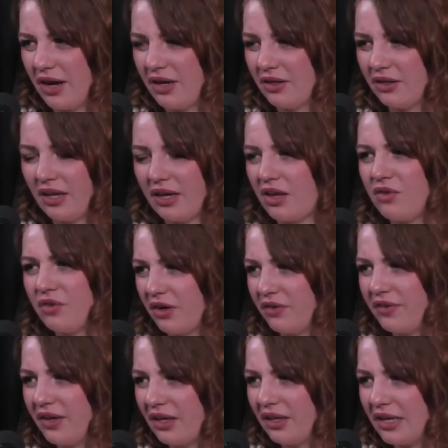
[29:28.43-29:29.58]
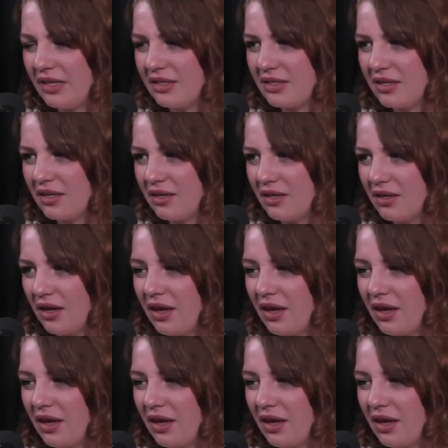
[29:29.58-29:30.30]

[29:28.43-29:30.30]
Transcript: No. Or like you've heard of it at least. Uh-uh.